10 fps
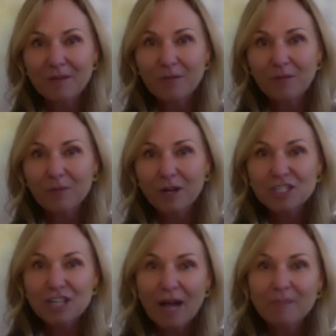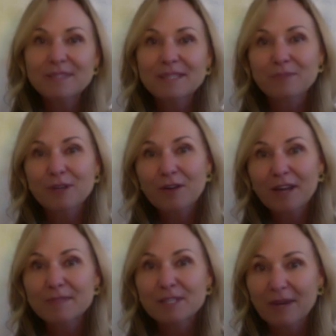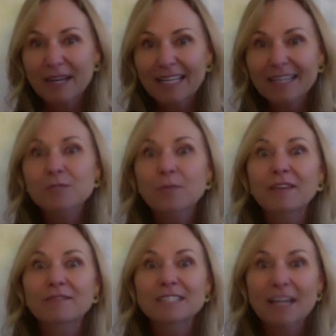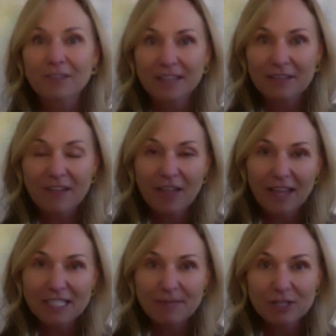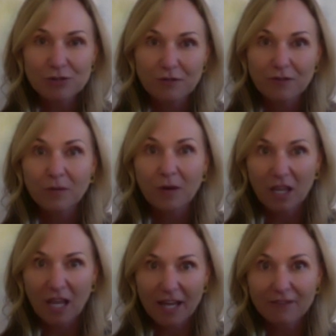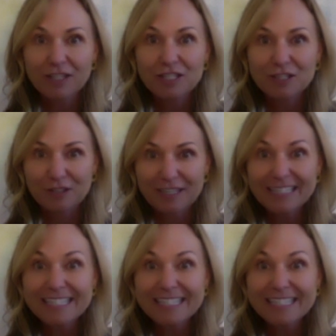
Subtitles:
workshops and programs at Radiance, we have definitely found that to be true for a lot of our students.